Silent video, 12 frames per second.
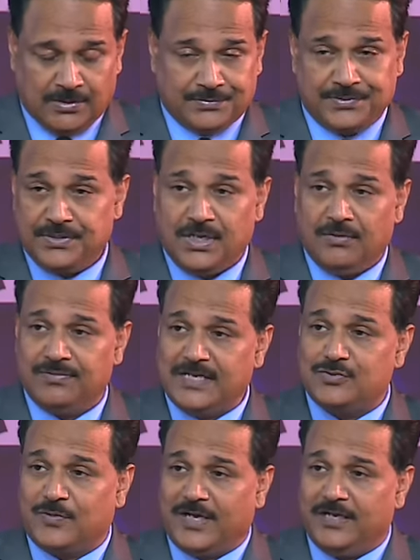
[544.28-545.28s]
You know,
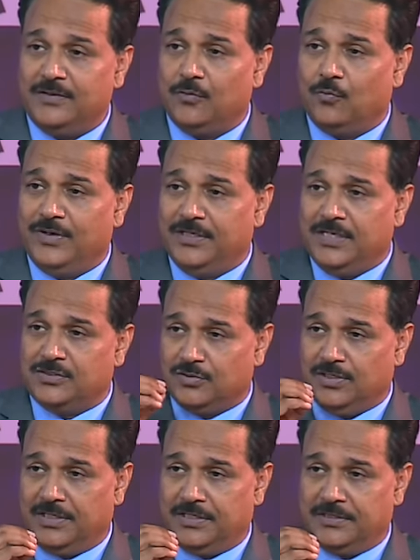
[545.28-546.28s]
that's why we need to
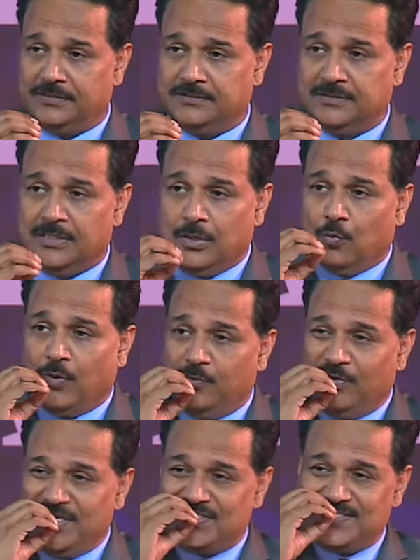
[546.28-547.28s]
learn when
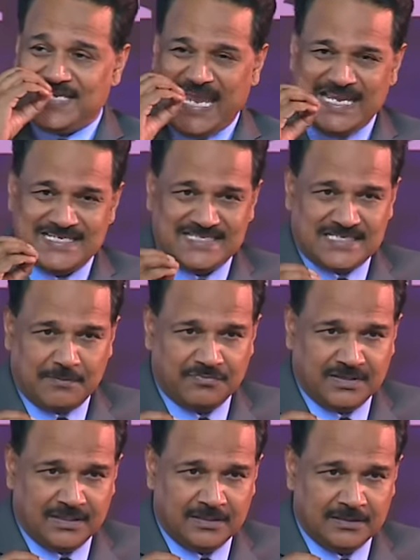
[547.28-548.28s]
we say
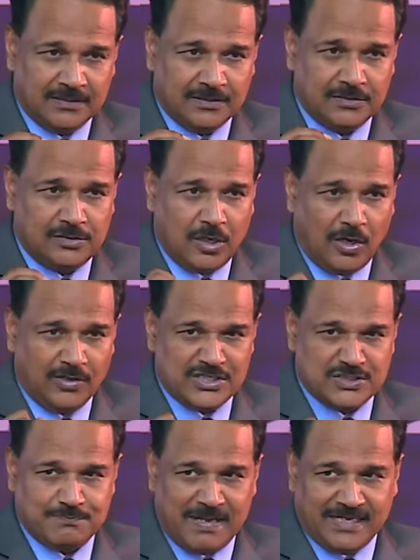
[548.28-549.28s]
something, God
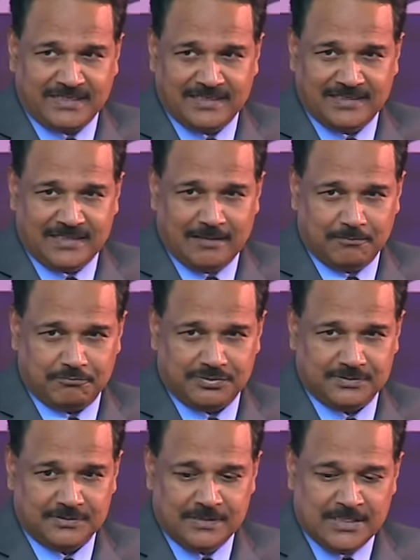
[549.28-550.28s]
is backing it up.
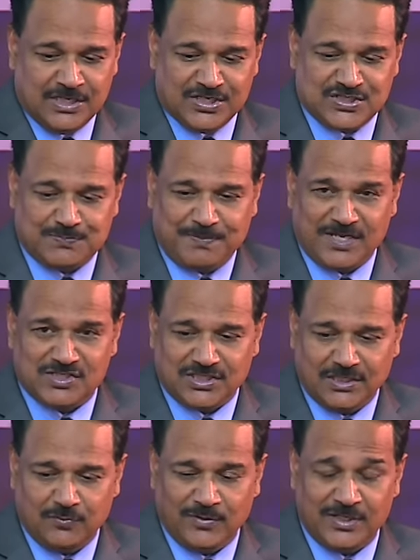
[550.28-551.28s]

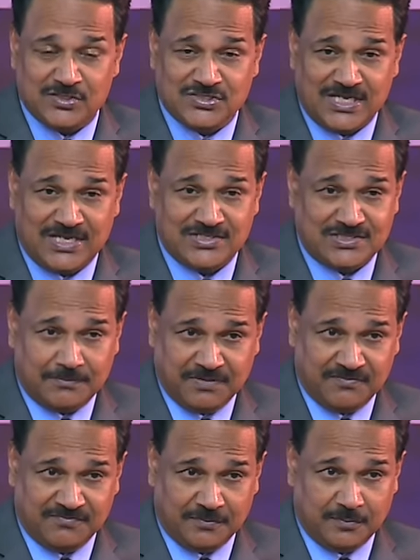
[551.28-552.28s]
Especially when you're saying
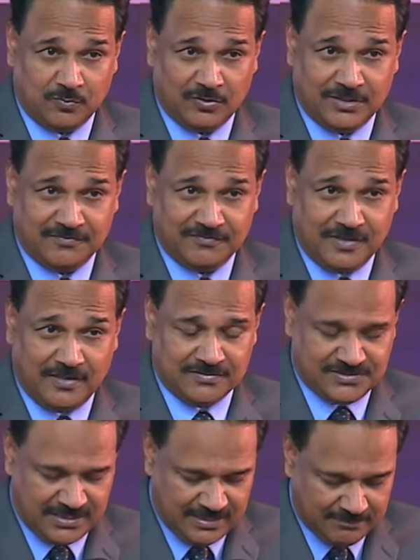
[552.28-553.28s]
something from the word of God.
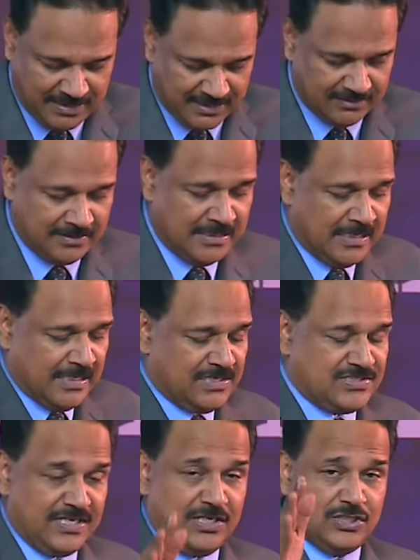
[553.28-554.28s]
Say amen. He
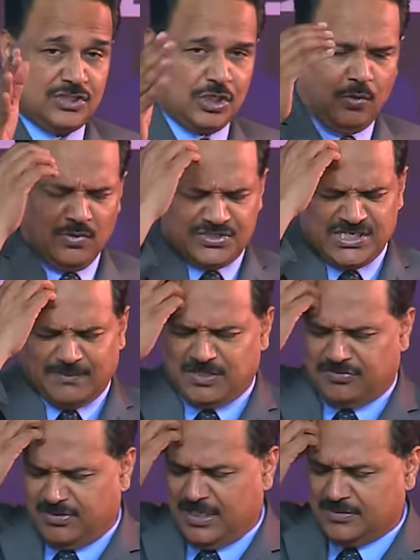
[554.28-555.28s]
said in Joel chapter
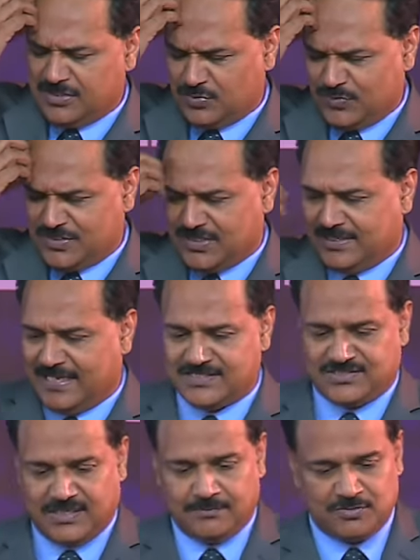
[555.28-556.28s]
three, and this we said
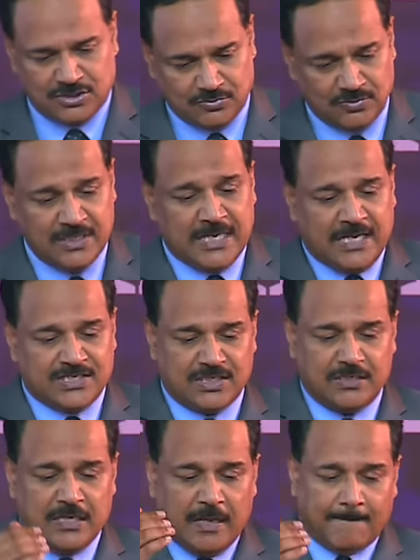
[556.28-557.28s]
last time too. He
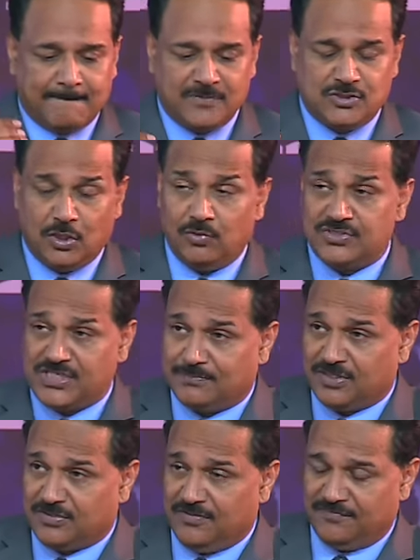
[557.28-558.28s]
said, Joel
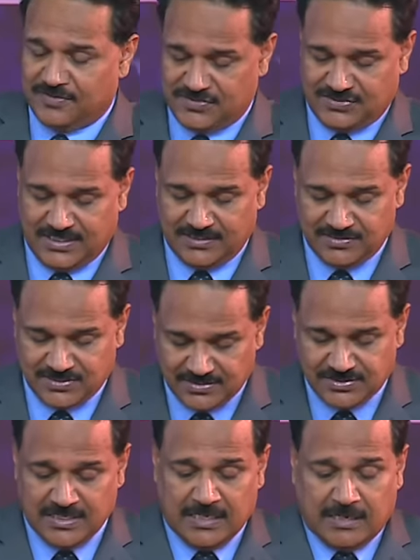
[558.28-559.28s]
chapter three verse ten, he
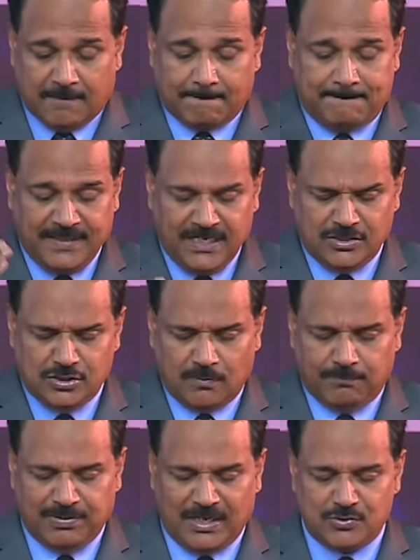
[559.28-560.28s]
says, beat your
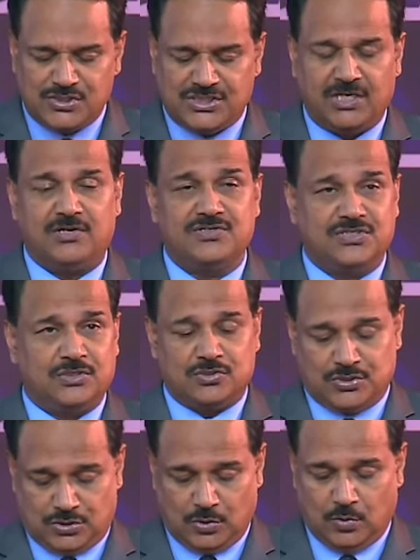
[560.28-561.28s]
plowshares into
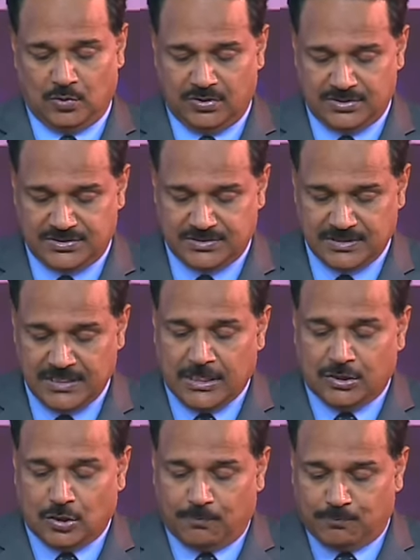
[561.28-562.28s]
swords,
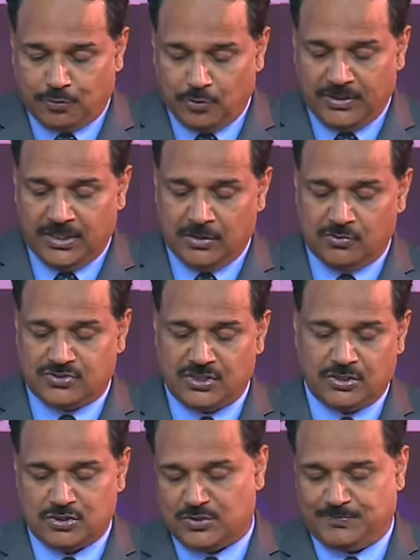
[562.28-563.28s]
your pruning hooks
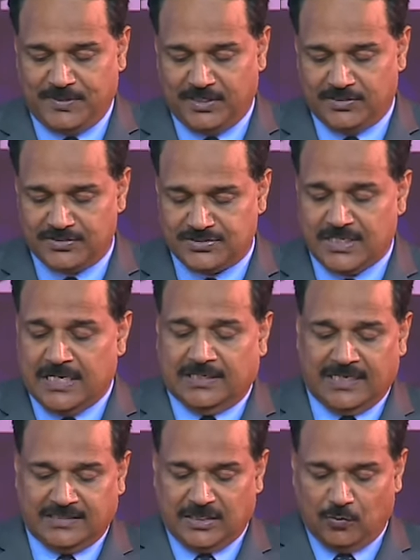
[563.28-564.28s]
into spears.
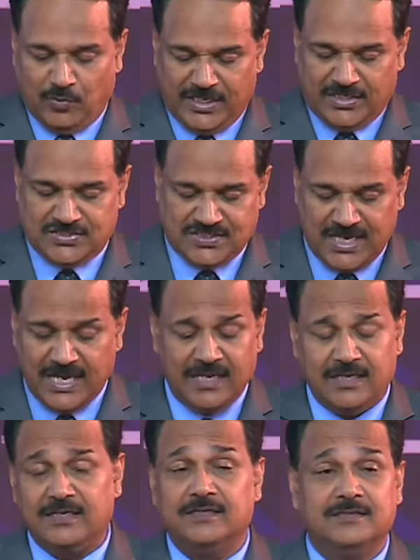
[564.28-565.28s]
Let the weak
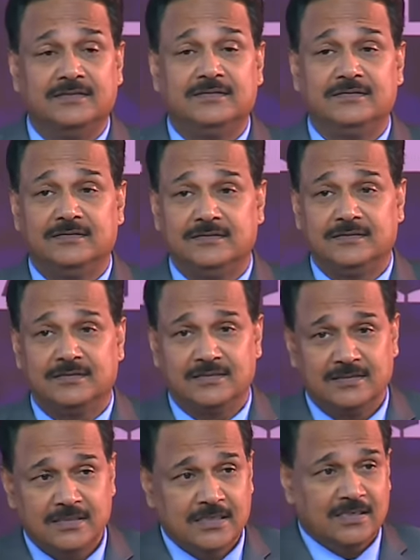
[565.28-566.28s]
say,
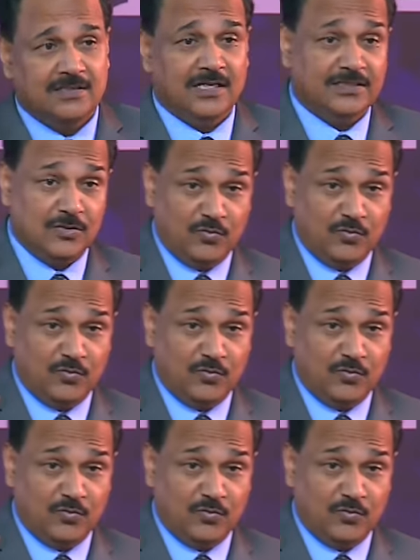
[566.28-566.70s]
let the